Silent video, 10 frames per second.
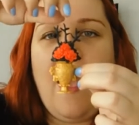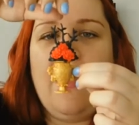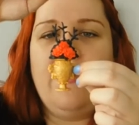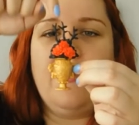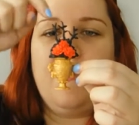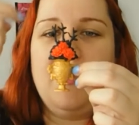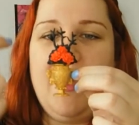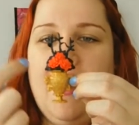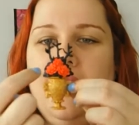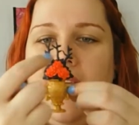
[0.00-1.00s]
And then the
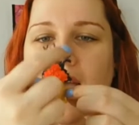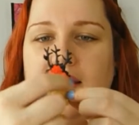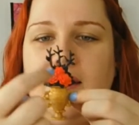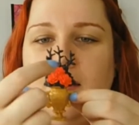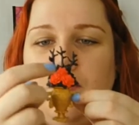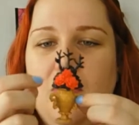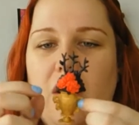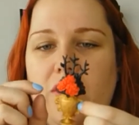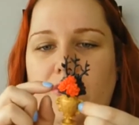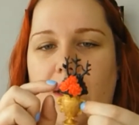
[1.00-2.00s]
plant has these
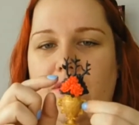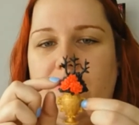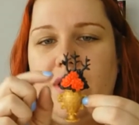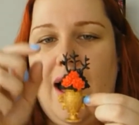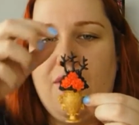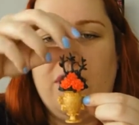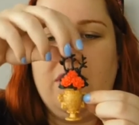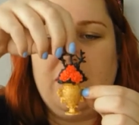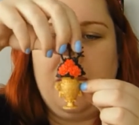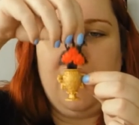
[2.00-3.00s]
large red
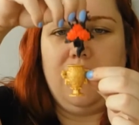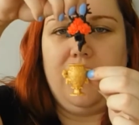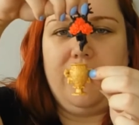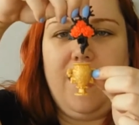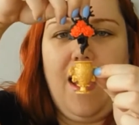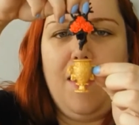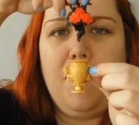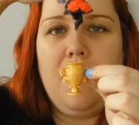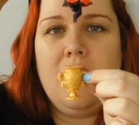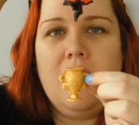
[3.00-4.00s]
flowers, and when you lift it
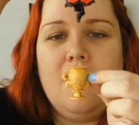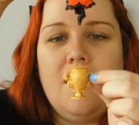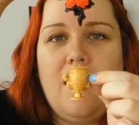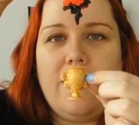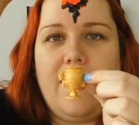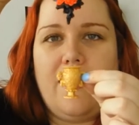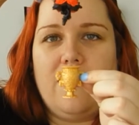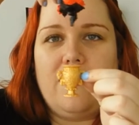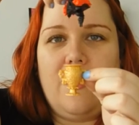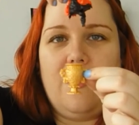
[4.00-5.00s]
up,
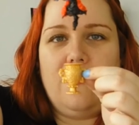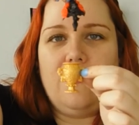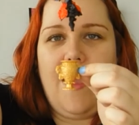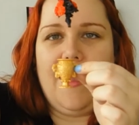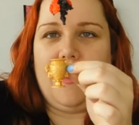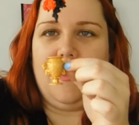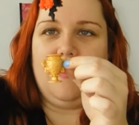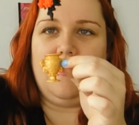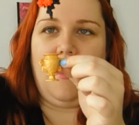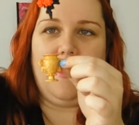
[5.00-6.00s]
there's a dragon
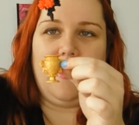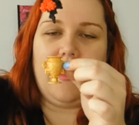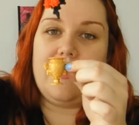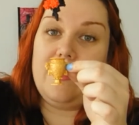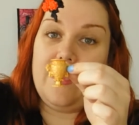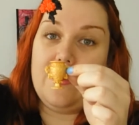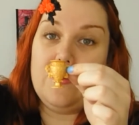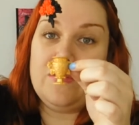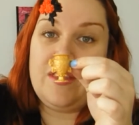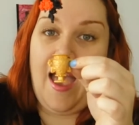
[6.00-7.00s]
inside. Like
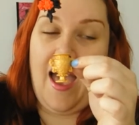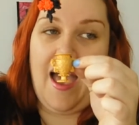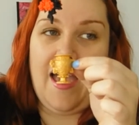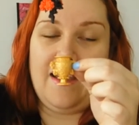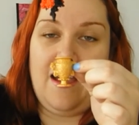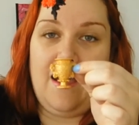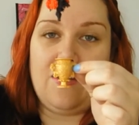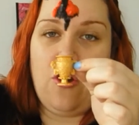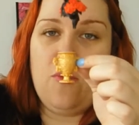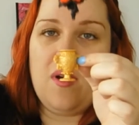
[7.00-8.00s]
Cleo's had a
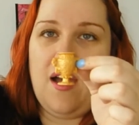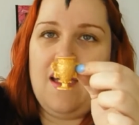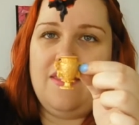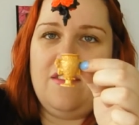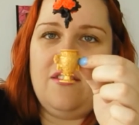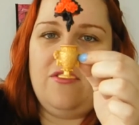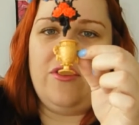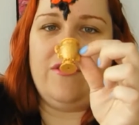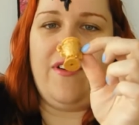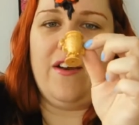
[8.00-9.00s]
cobra, and
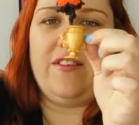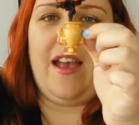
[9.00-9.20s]
Jinafire's